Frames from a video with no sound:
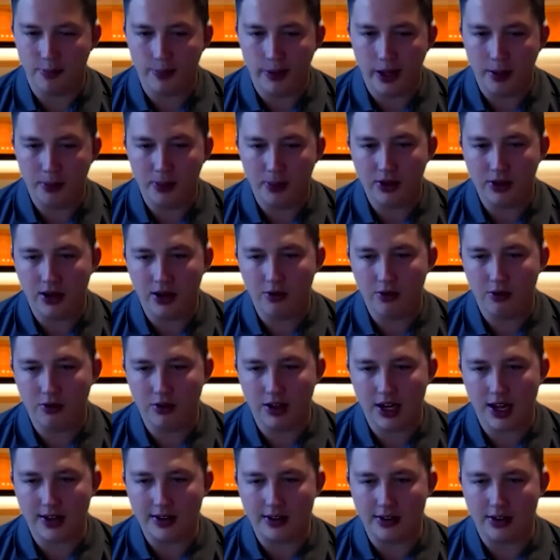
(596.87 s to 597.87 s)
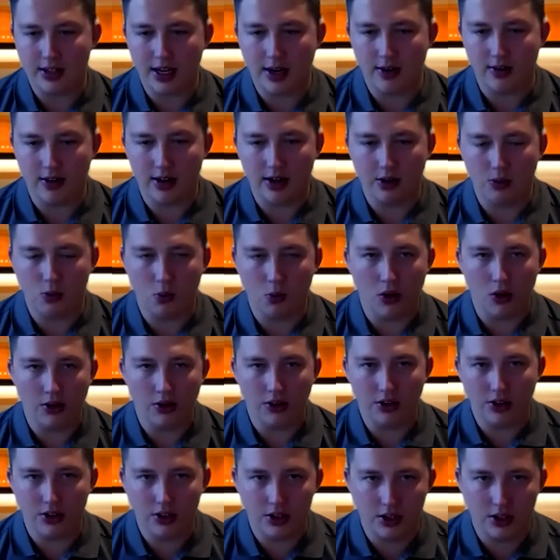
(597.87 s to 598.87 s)
people don't necessarily
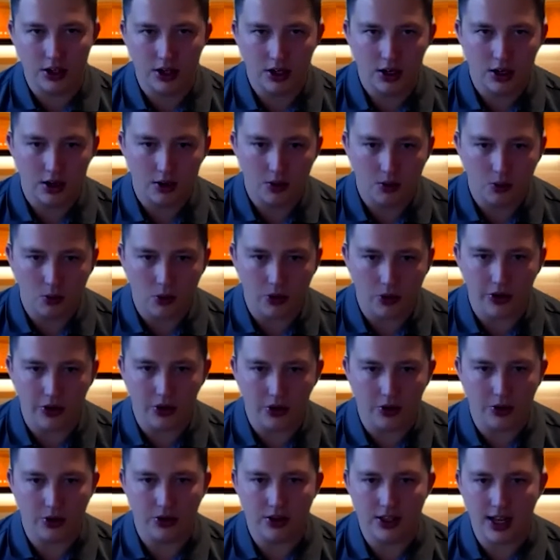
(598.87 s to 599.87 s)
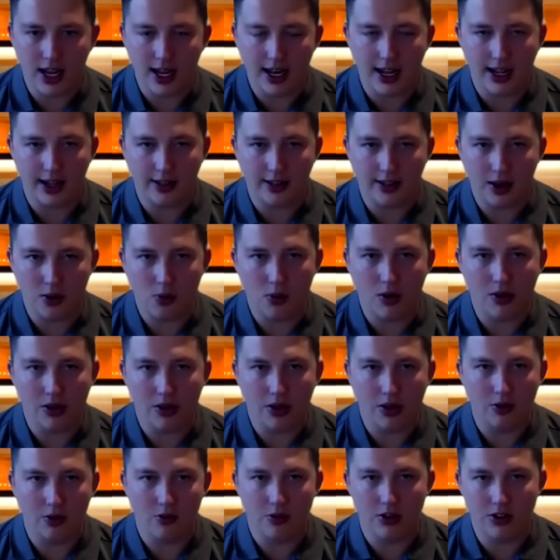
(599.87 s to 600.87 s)
want what you're selling, they want
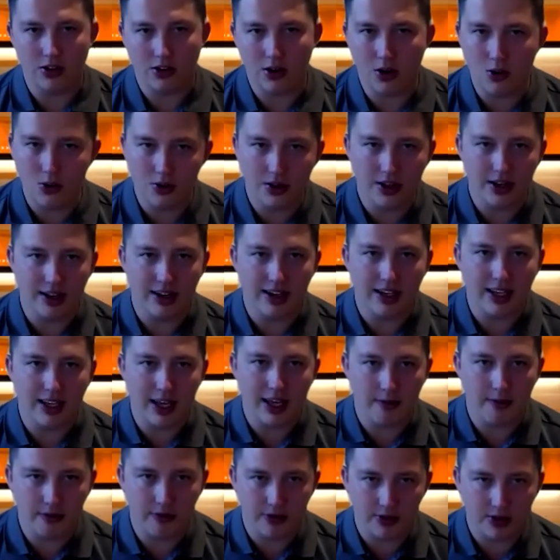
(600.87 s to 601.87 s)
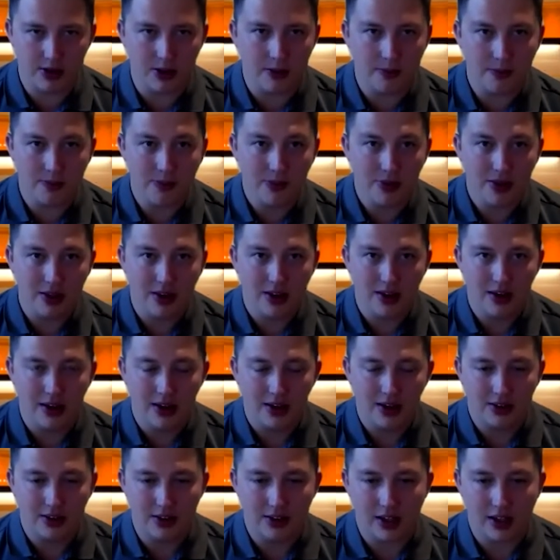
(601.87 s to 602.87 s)
the result that it gives them.
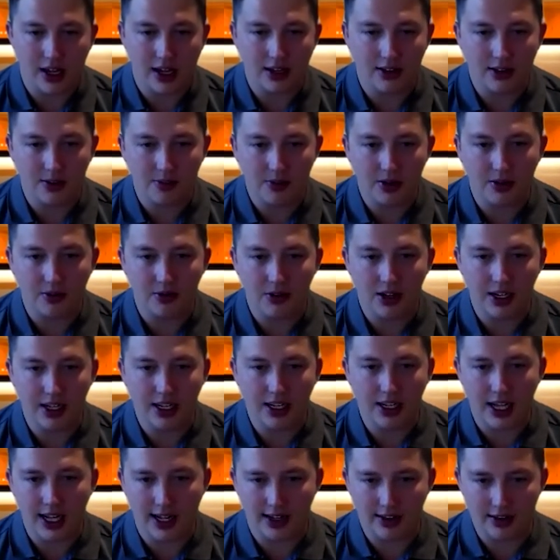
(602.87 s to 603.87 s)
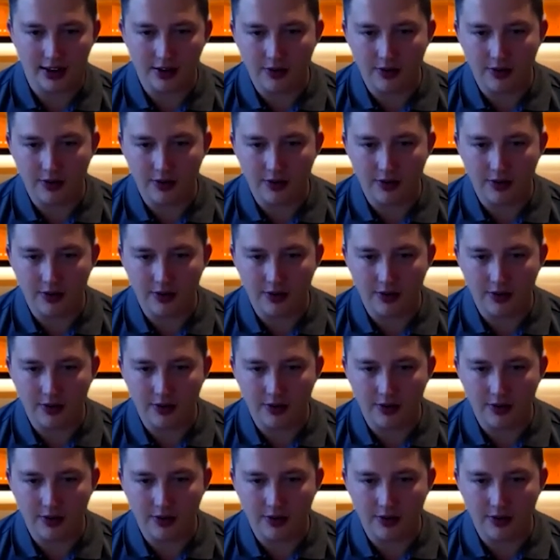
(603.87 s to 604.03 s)
So that's something really key